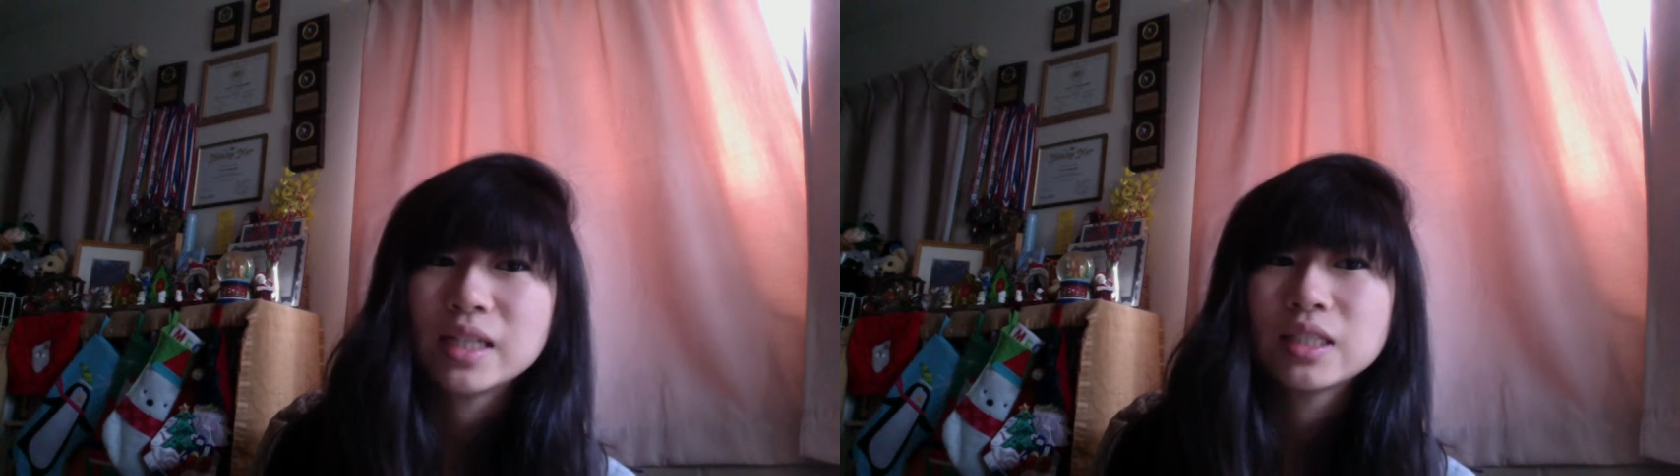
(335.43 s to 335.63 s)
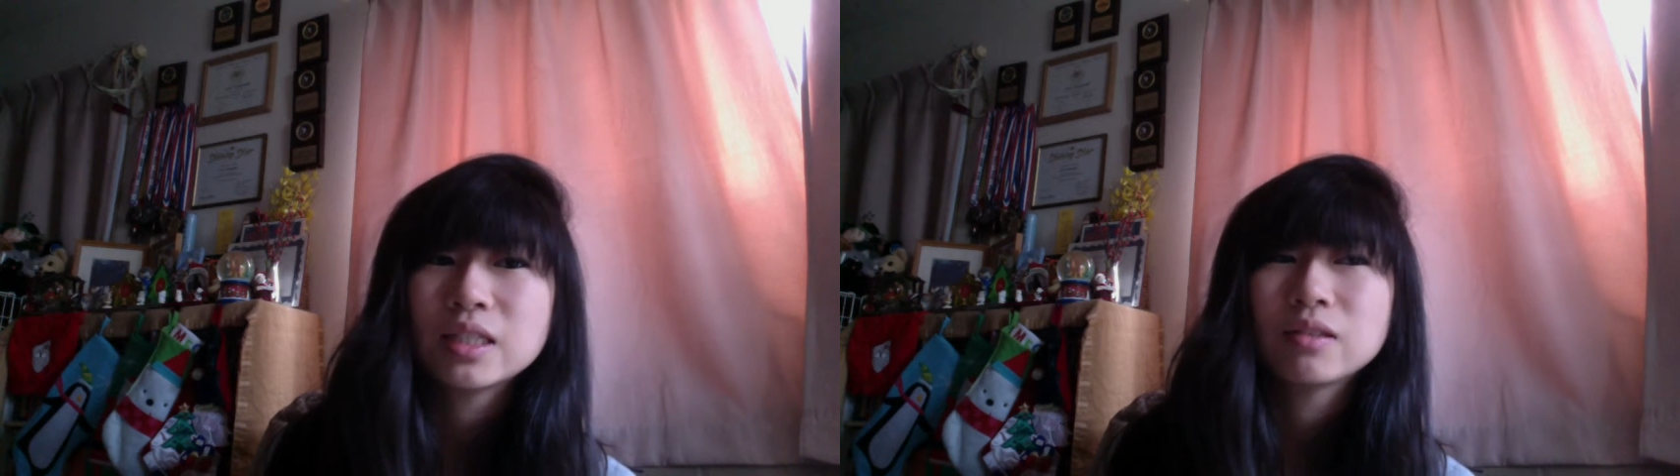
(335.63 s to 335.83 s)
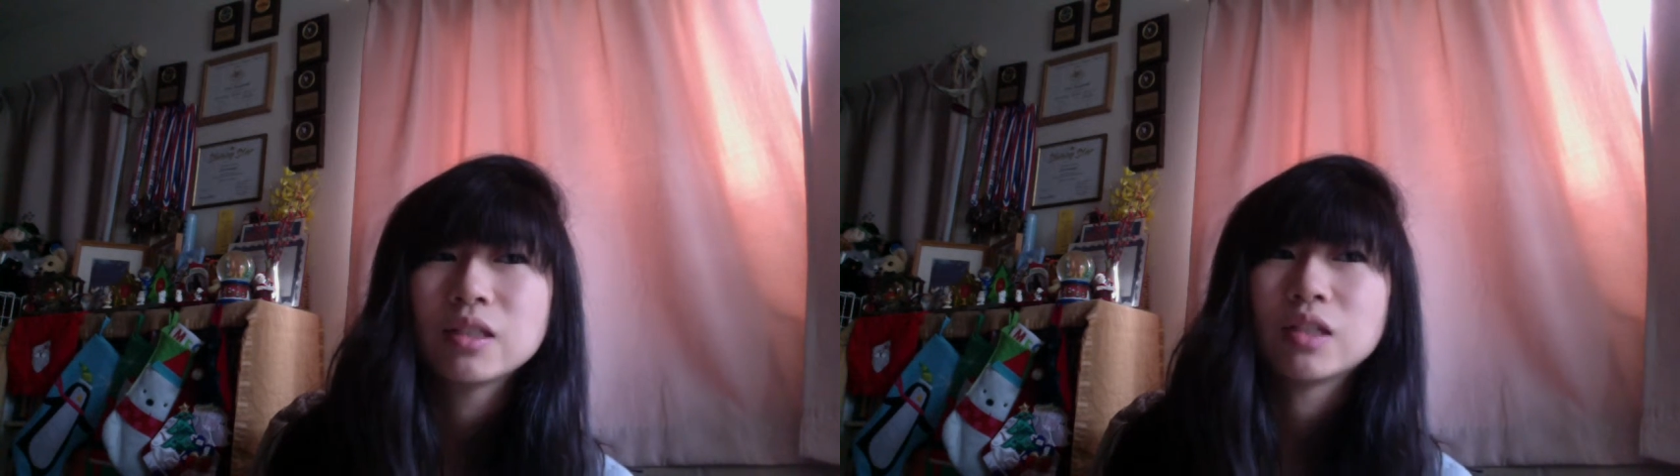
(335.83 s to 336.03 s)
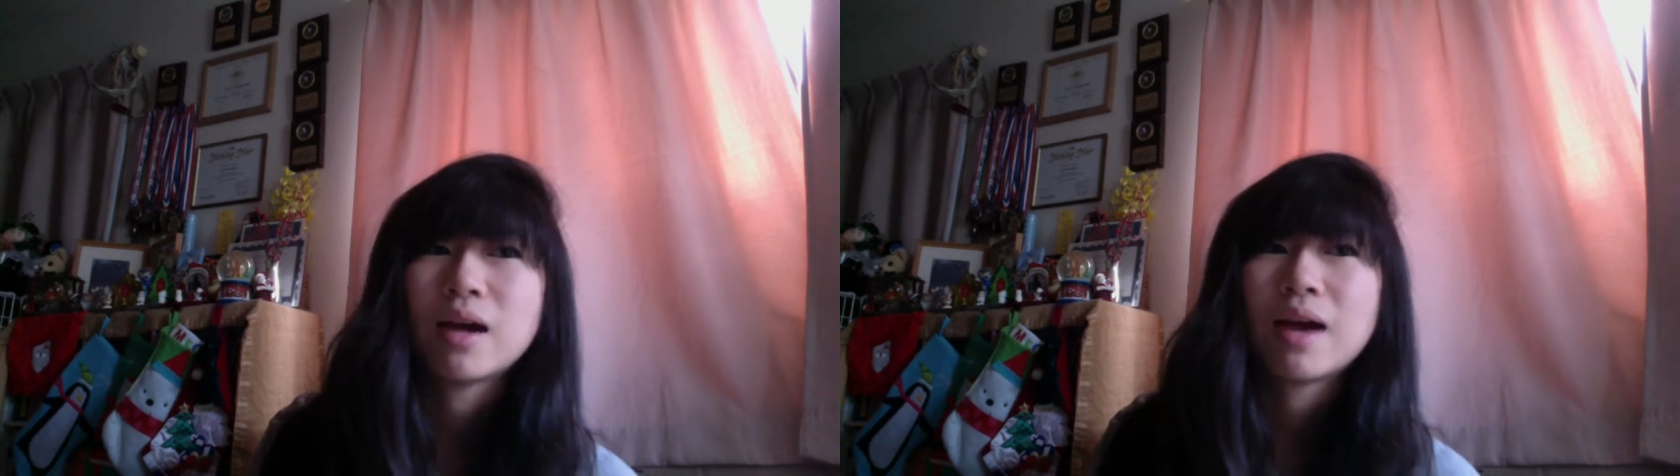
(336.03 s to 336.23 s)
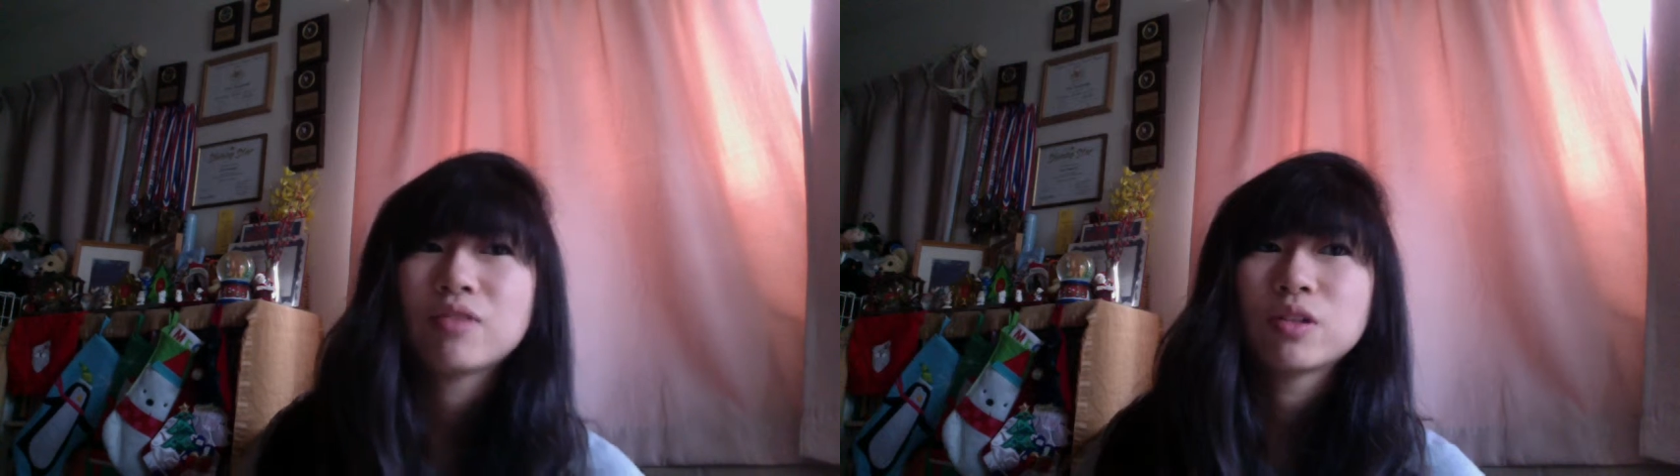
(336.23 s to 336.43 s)
And so,
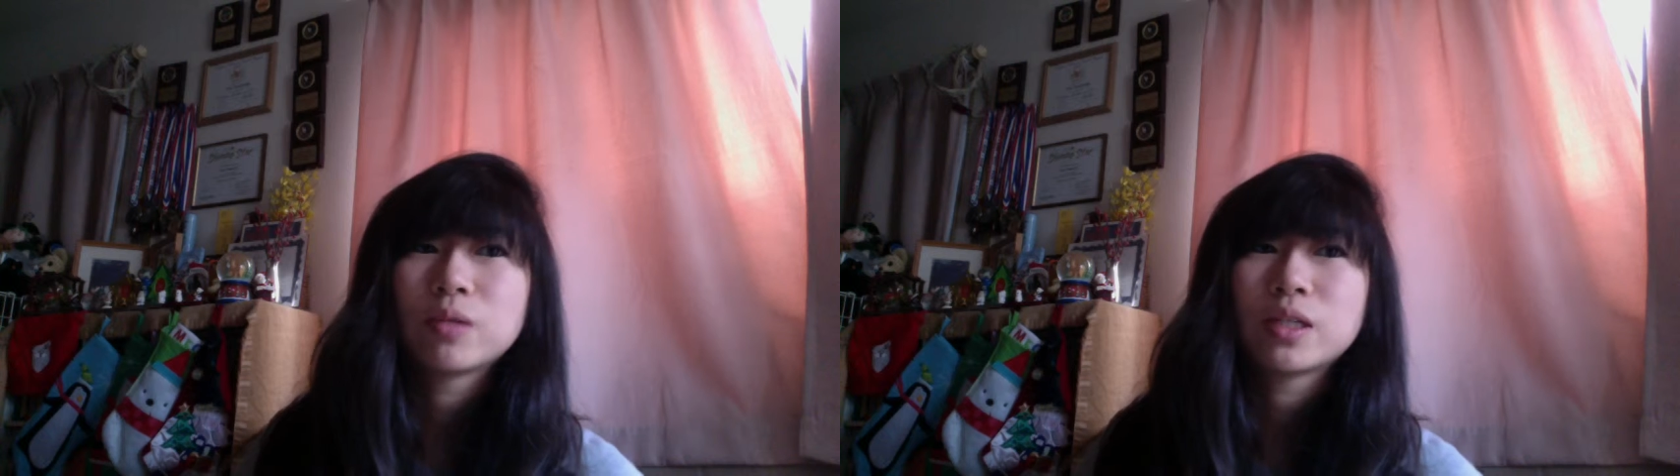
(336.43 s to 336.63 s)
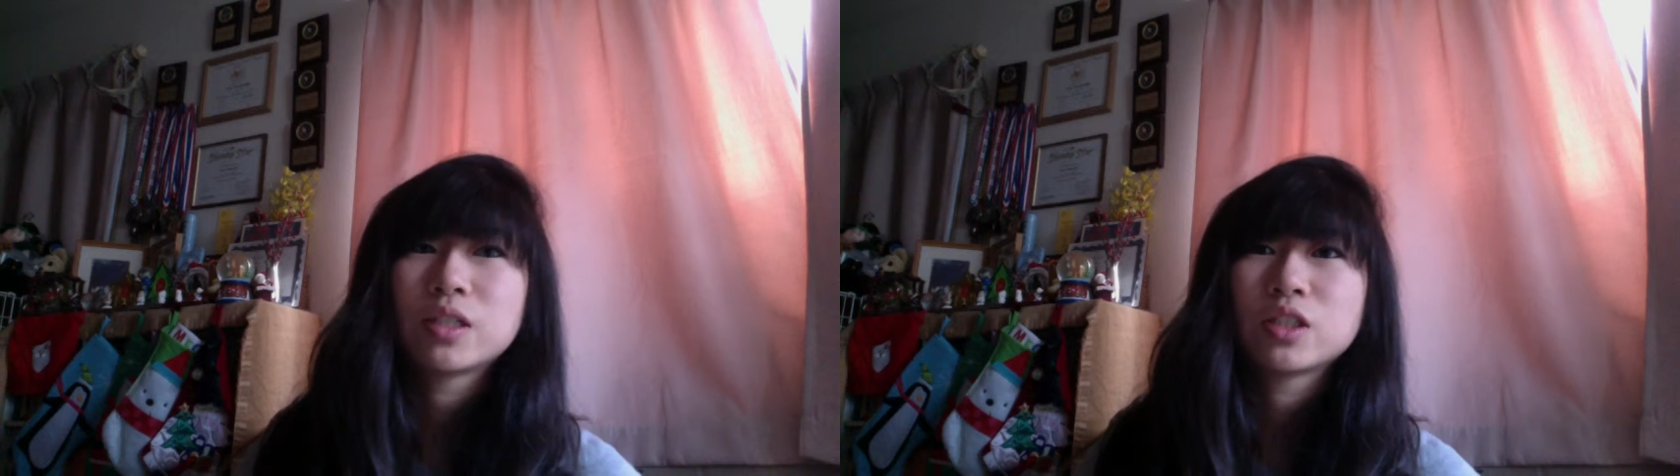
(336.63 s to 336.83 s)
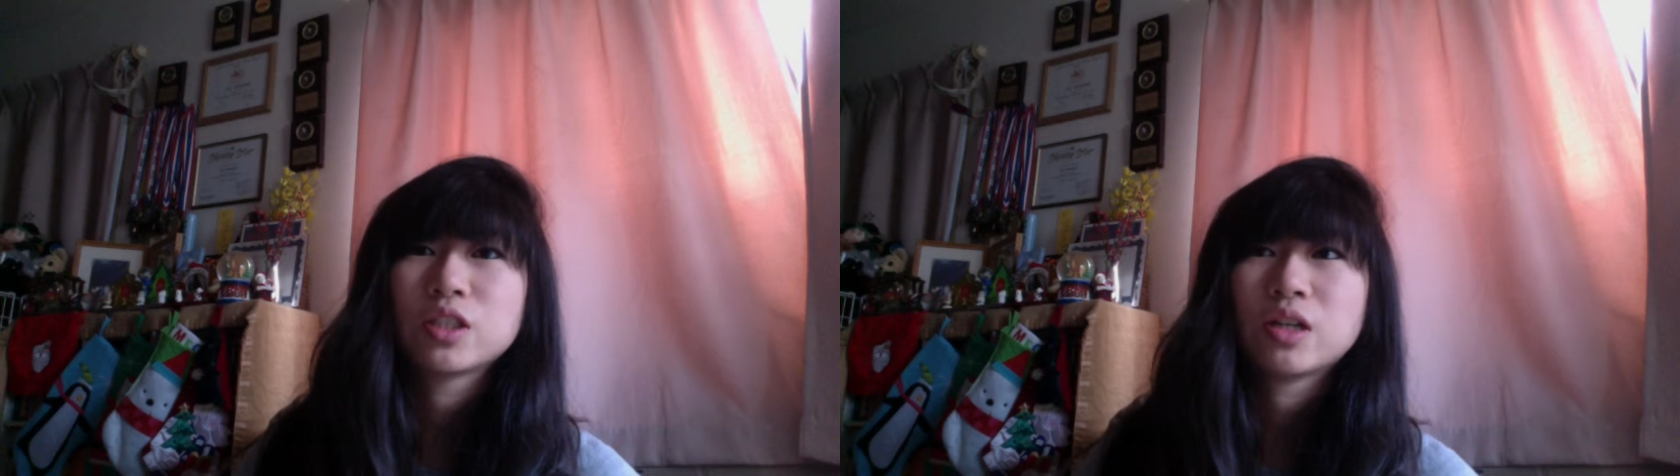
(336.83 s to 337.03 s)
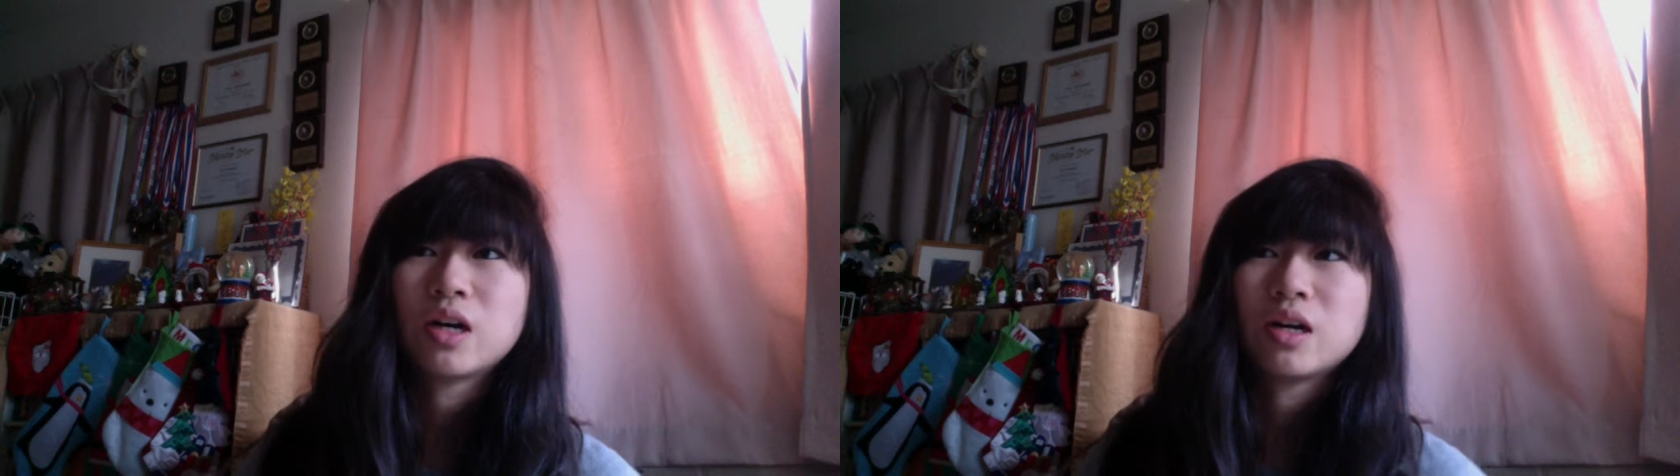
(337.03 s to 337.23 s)
afterwards they're